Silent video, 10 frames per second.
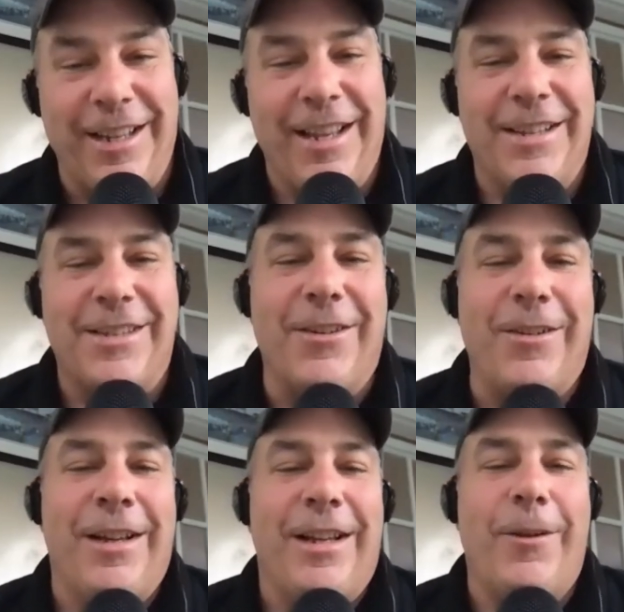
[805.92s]

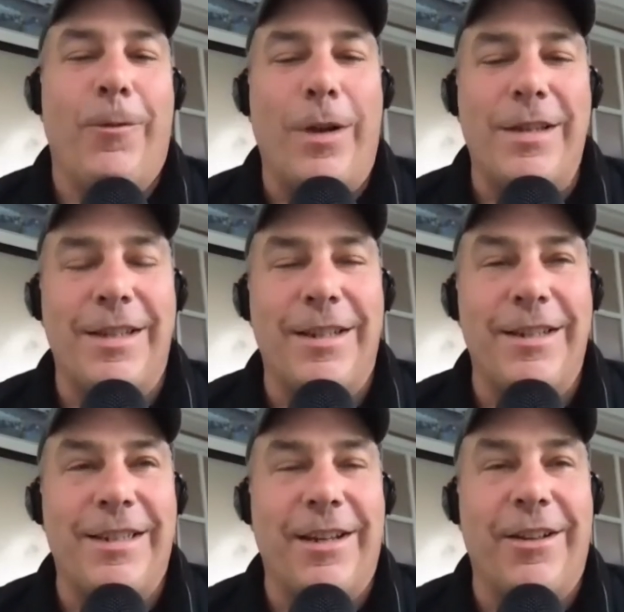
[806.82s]
So it wasn't
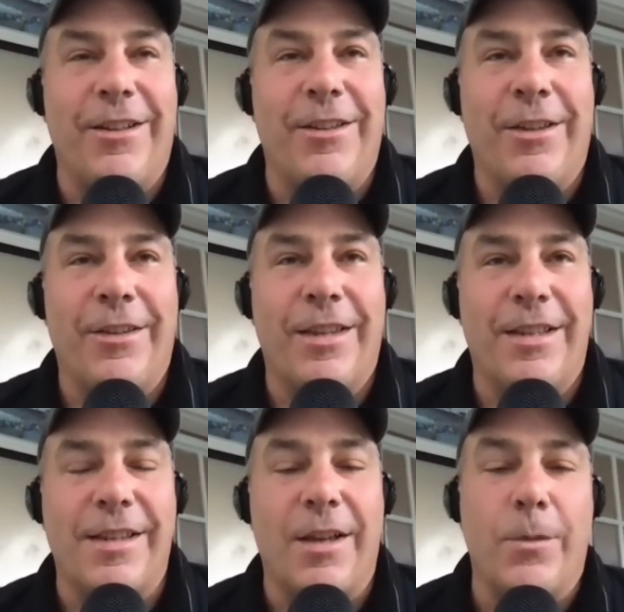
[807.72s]
until the
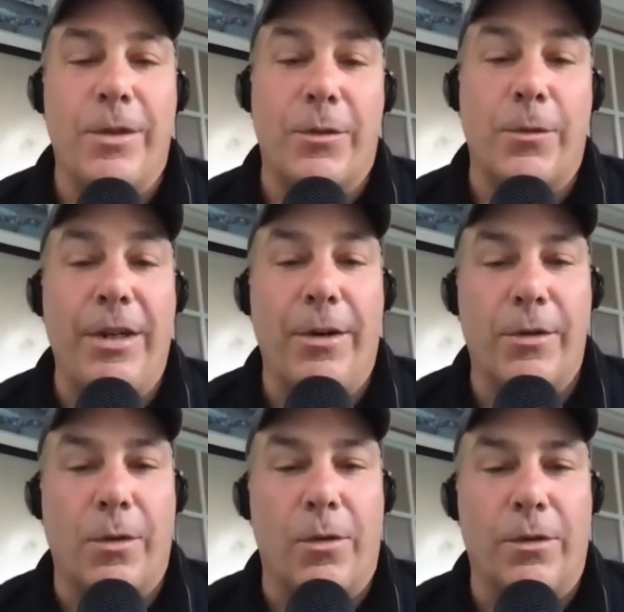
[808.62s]
son was 3 years
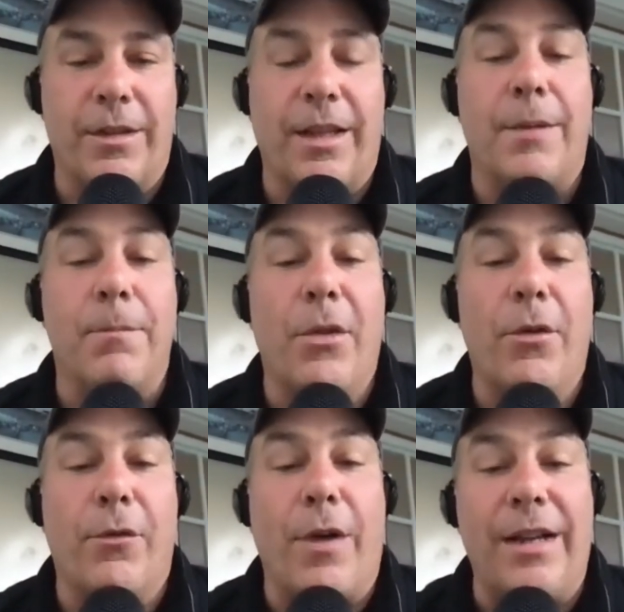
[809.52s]
old that the mother
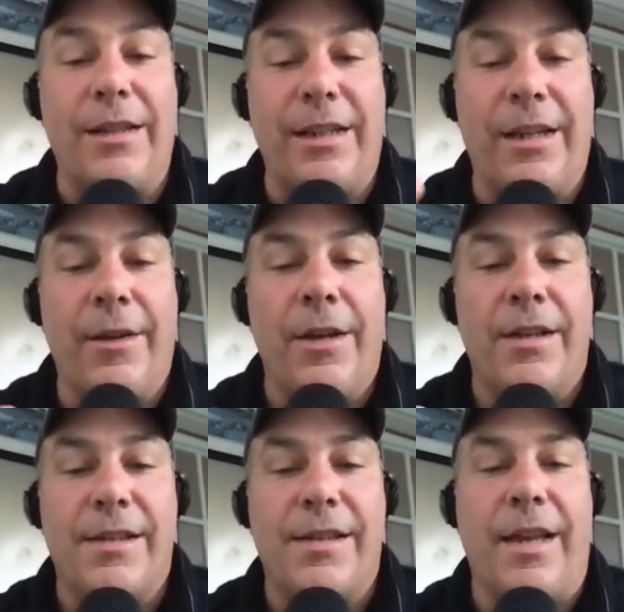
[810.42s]
finally
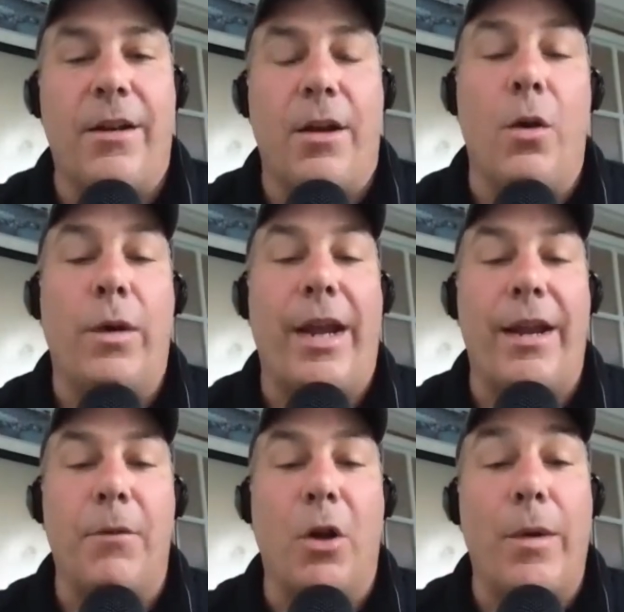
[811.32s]
said, okay,
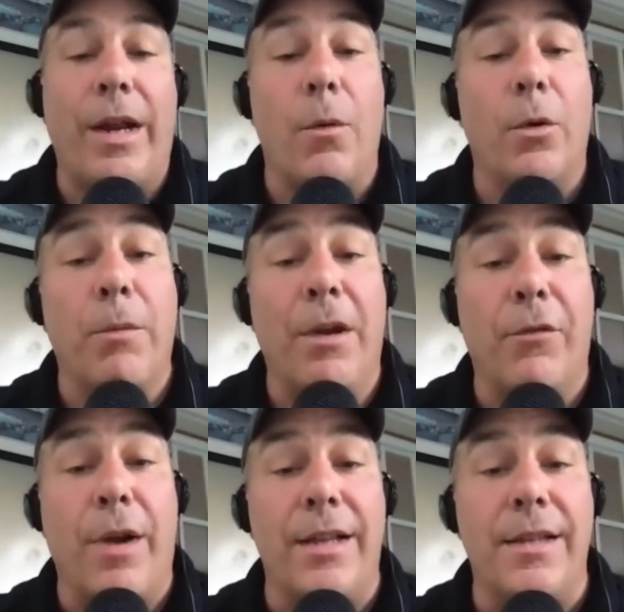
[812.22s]
I'm going out with my
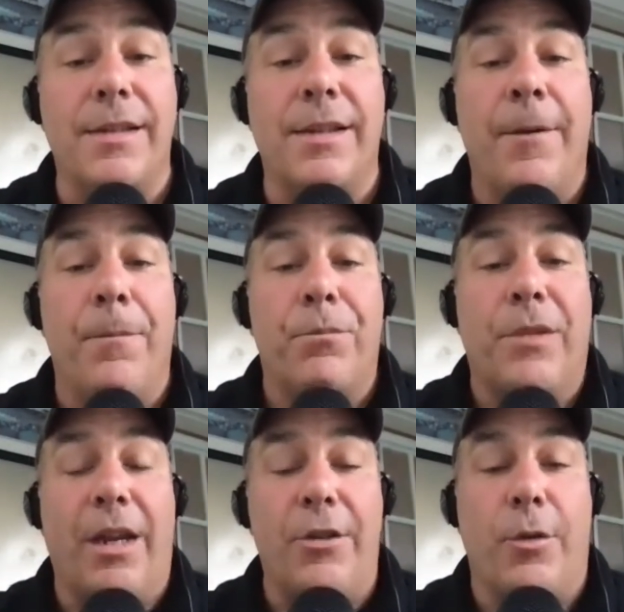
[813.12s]
friends
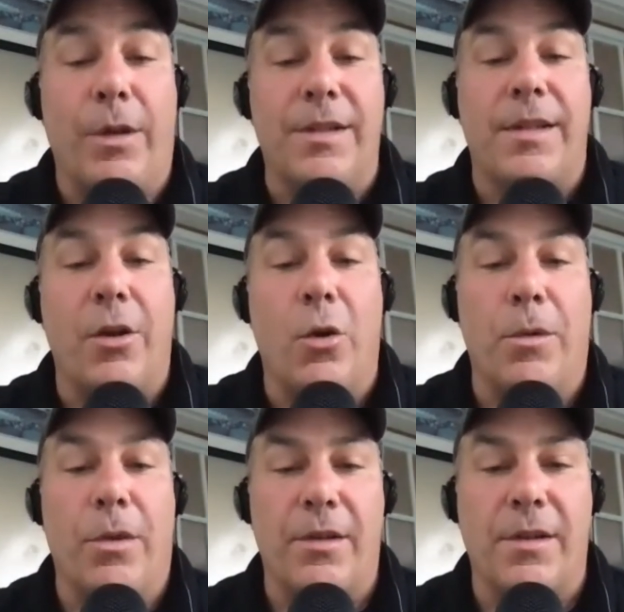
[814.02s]
and you can stay home
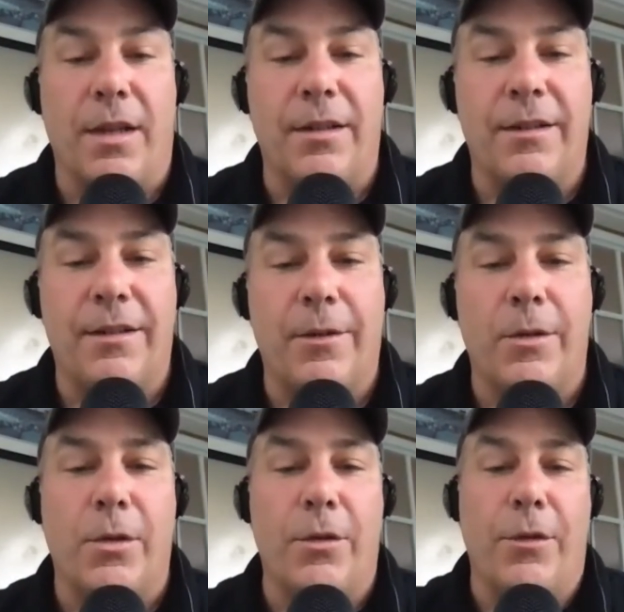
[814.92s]
with our son. It was
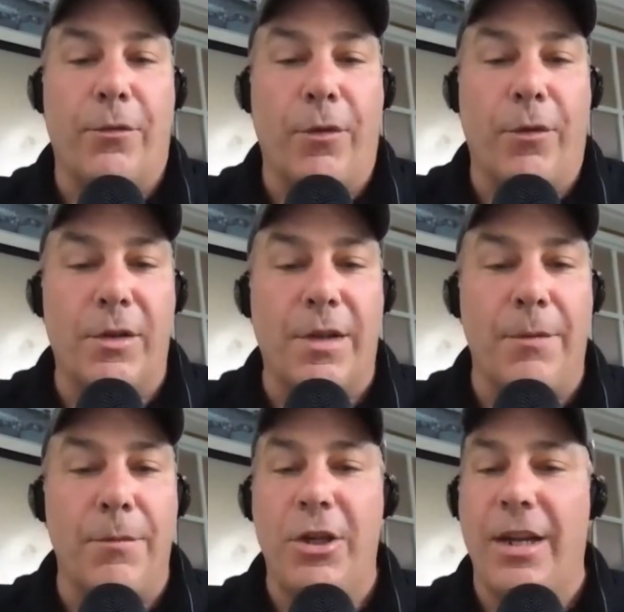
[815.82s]
sort of the first
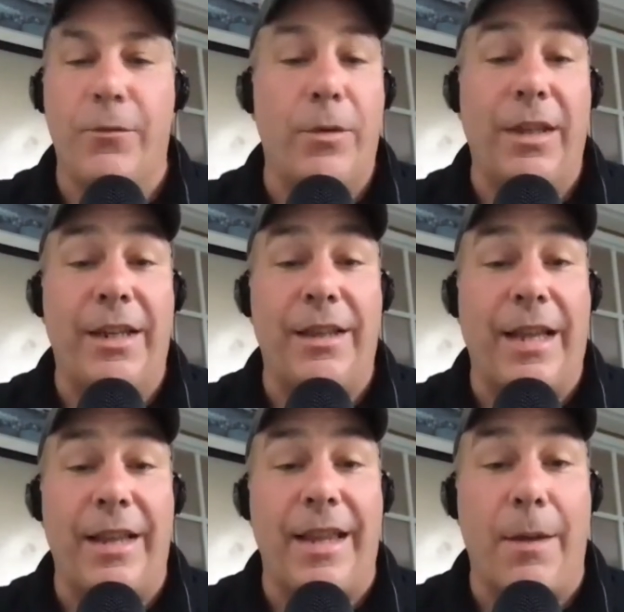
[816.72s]
time she had really
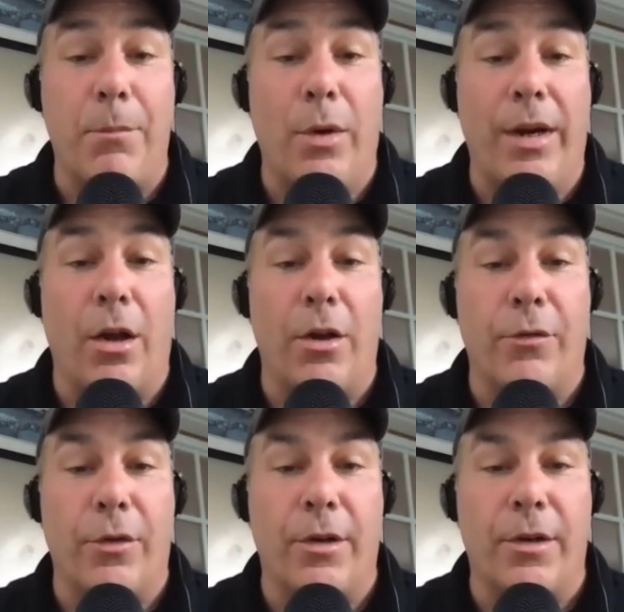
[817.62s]
let that boy out of
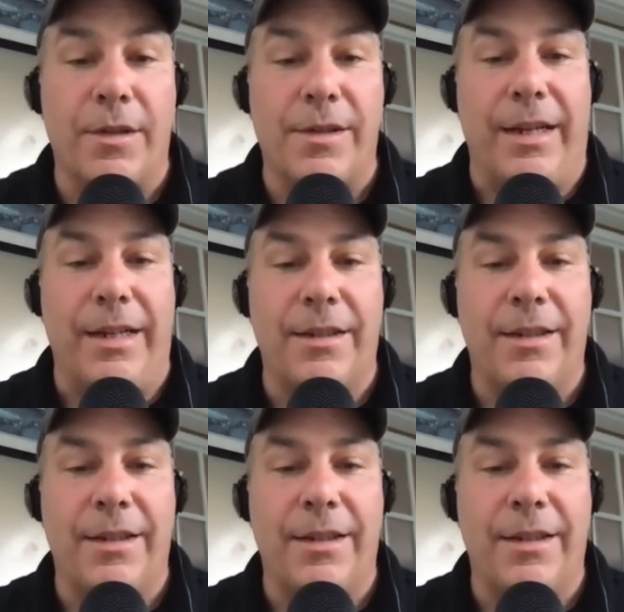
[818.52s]
her sight.